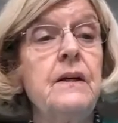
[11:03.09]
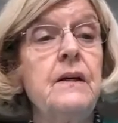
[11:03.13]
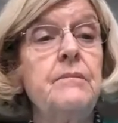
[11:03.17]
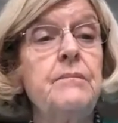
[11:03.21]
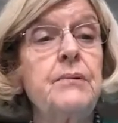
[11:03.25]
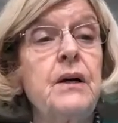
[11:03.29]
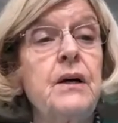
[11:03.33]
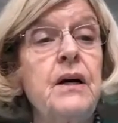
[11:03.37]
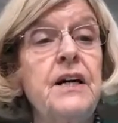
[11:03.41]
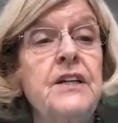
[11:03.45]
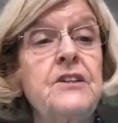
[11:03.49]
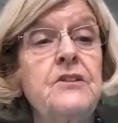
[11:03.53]

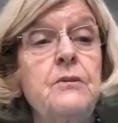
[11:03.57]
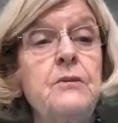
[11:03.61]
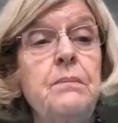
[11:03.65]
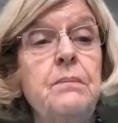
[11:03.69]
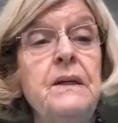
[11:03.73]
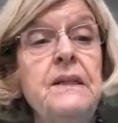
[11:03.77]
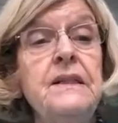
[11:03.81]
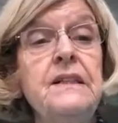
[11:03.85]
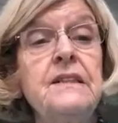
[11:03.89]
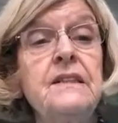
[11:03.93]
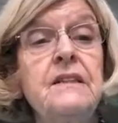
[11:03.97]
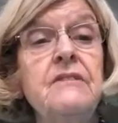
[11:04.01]
Prior to
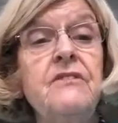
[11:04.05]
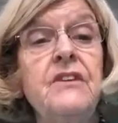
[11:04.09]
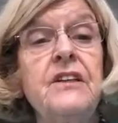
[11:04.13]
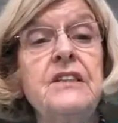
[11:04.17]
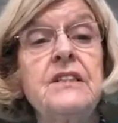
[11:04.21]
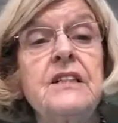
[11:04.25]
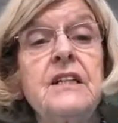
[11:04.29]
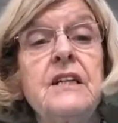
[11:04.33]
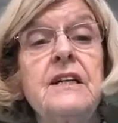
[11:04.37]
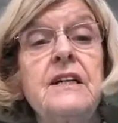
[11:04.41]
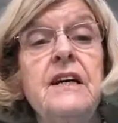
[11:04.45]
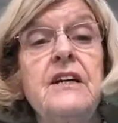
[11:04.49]
police
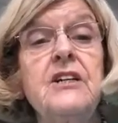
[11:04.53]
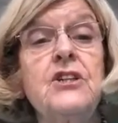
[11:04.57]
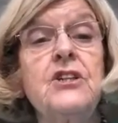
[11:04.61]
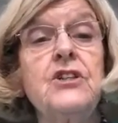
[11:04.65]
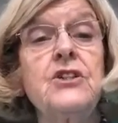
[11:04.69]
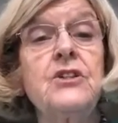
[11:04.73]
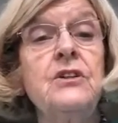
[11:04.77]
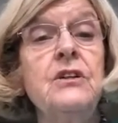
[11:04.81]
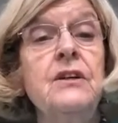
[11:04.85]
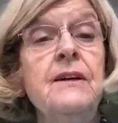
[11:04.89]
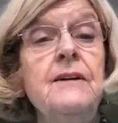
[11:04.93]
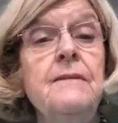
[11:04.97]

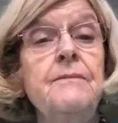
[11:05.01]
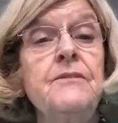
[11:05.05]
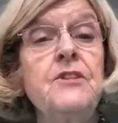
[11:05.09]
investigation,